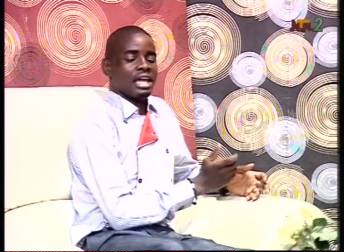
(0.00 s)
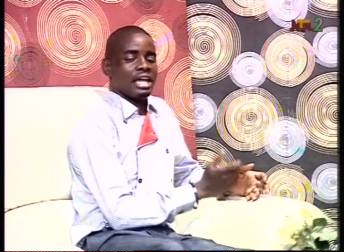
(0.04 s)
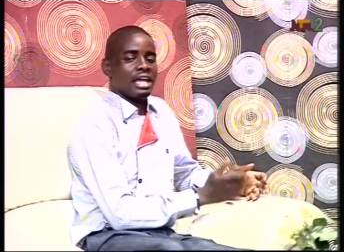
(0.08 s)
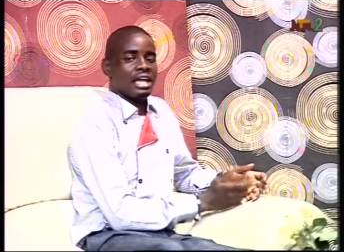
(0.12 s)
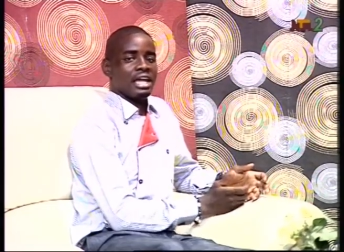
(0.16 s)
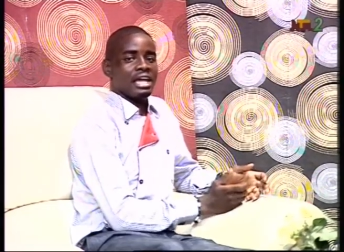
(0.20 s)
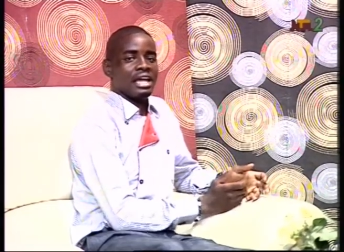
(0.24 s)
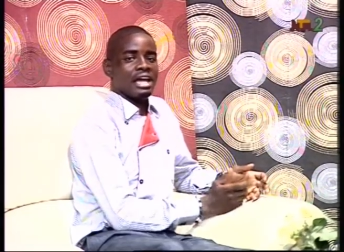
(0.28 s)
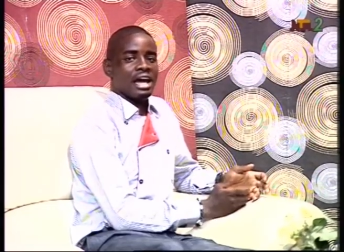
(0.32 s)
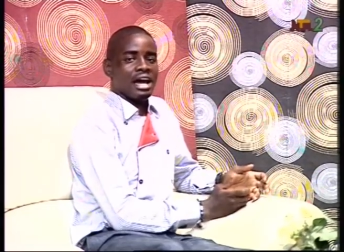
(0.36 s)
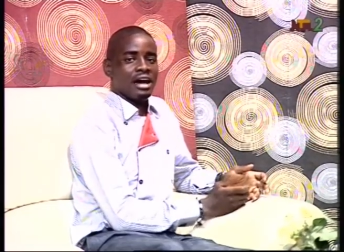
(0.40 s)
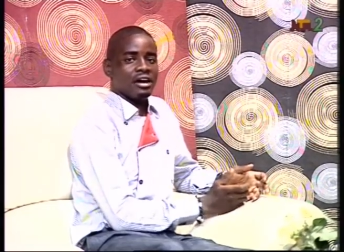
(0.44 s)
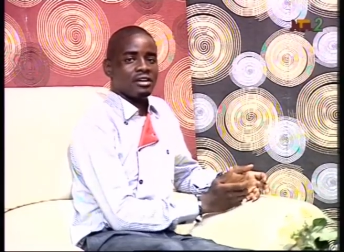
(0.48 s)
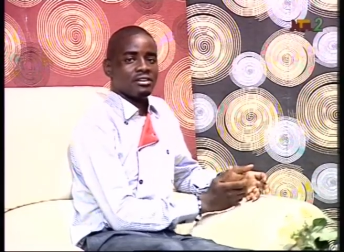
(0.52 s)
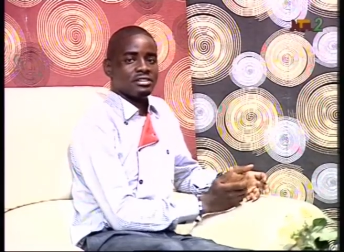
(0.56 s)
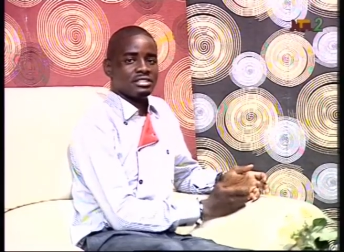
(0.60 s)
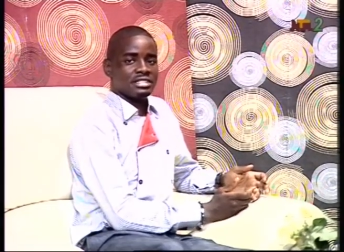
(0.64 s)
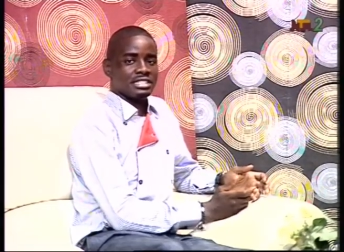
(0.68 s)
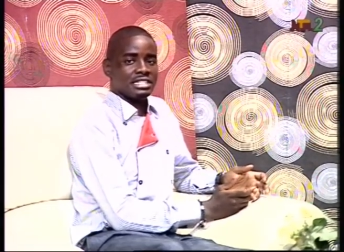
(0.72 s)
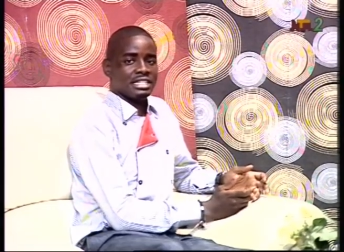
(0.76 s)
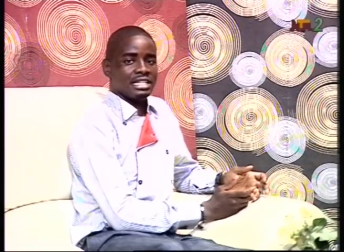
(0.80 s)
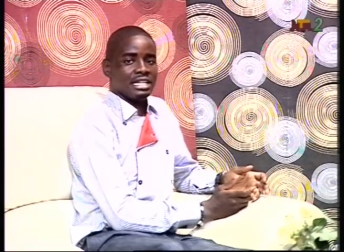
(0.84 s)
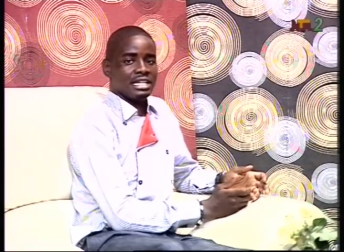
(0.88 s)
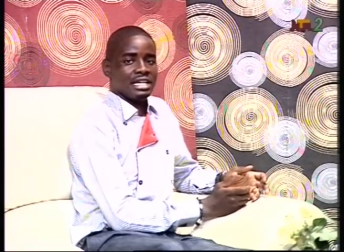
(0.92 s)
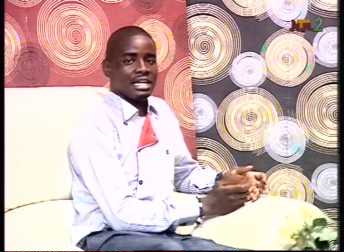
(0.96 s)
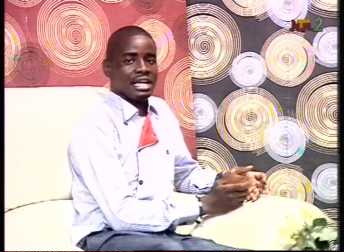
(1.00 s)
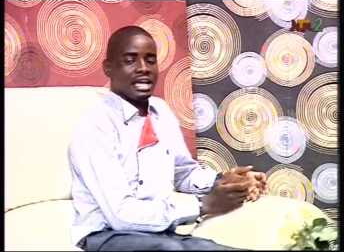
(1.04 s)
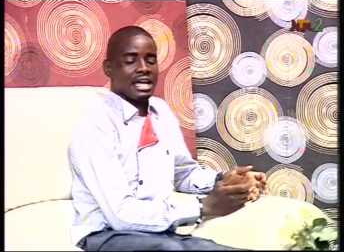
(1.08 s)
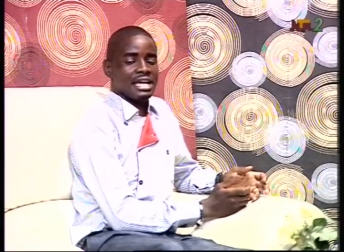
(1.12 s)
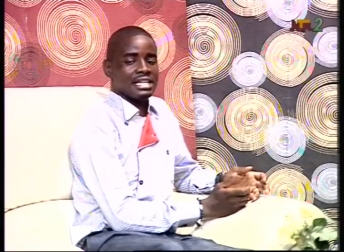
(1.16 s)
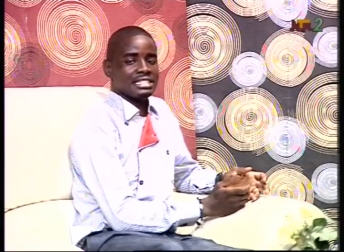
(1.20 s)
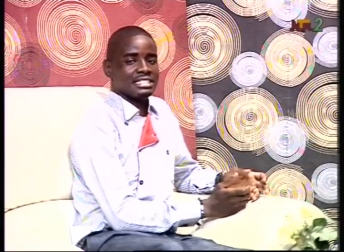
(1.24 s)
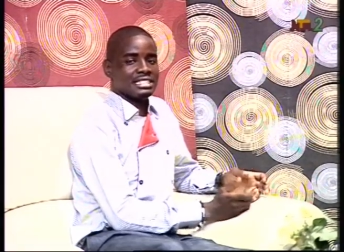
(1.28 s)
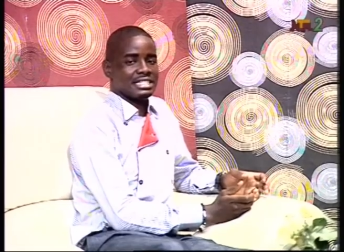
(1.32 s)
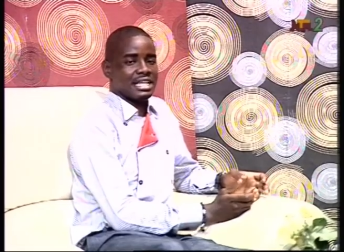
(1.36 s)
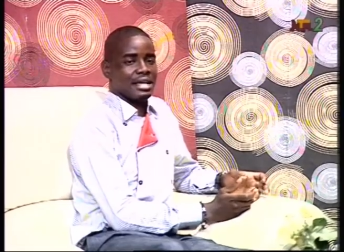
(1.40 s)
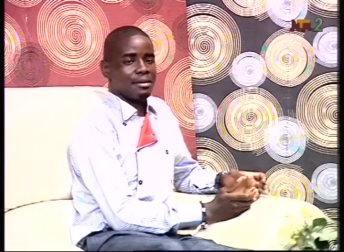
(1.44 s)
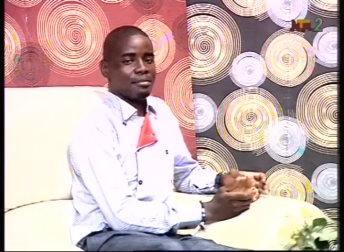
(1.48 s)
A R T
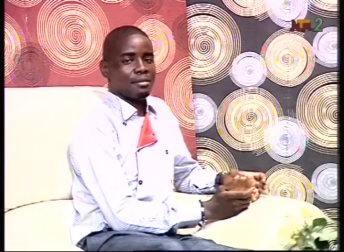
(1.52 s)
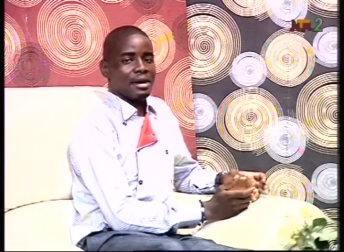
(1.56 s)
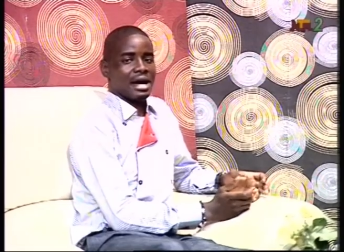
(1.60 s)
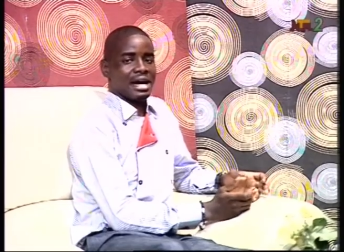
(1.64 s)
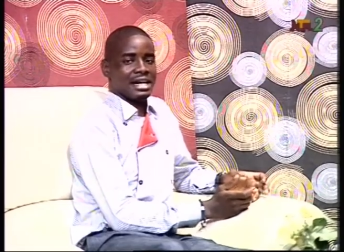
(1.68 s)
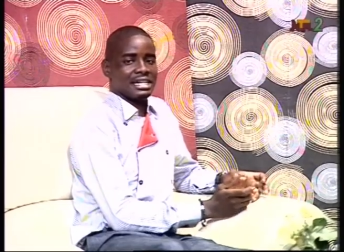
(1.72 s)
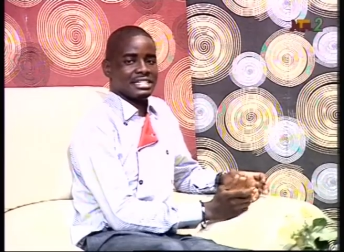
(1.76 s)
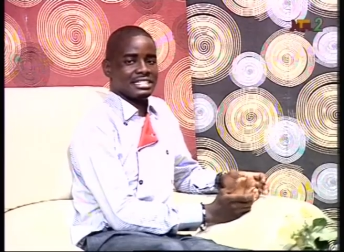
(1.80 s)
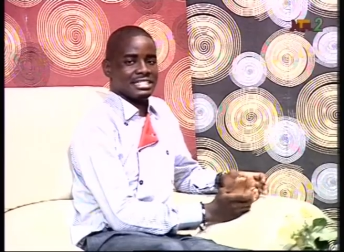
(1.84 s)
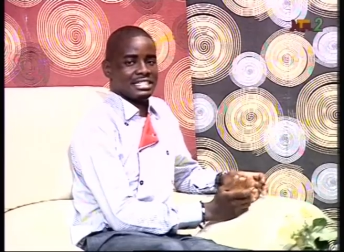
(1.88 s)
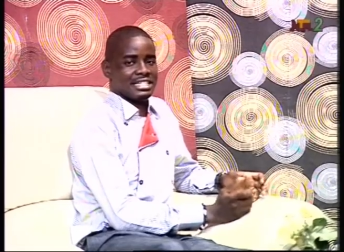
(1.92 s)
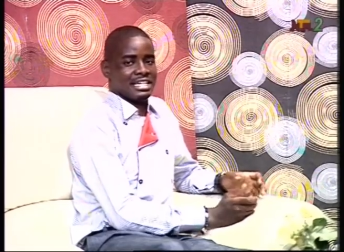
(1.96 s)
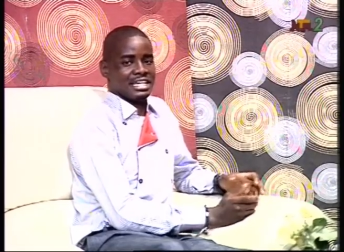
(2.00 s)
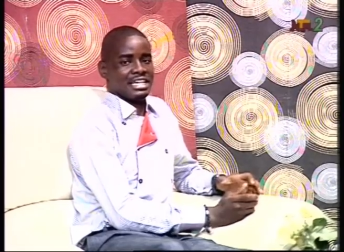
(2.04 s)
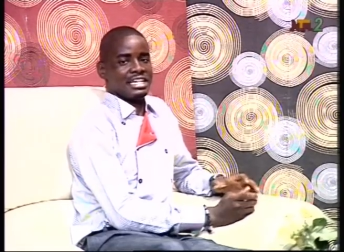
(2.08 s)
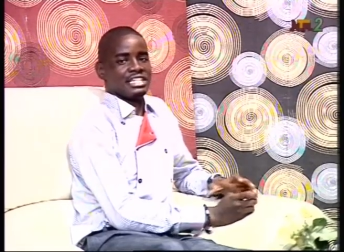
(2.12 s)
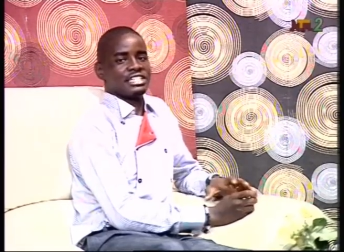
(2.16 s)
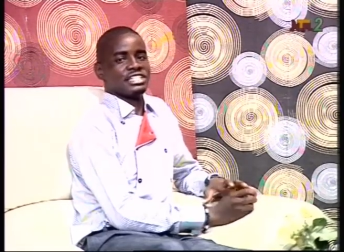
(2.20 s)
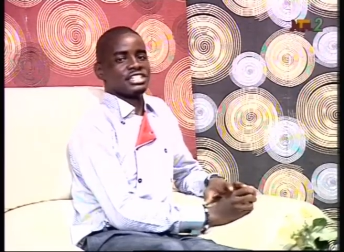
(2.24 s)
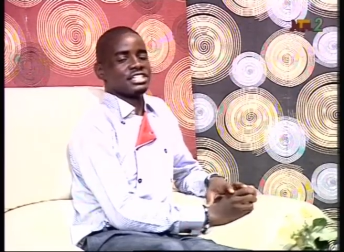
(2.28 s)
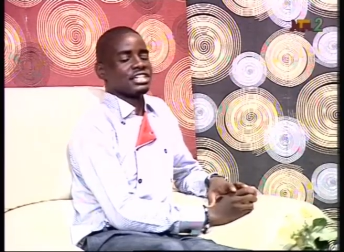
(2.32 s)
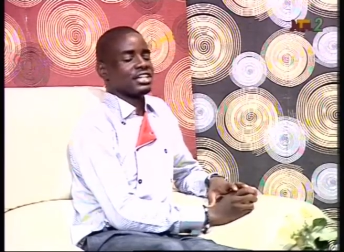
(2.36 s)
S M I T H.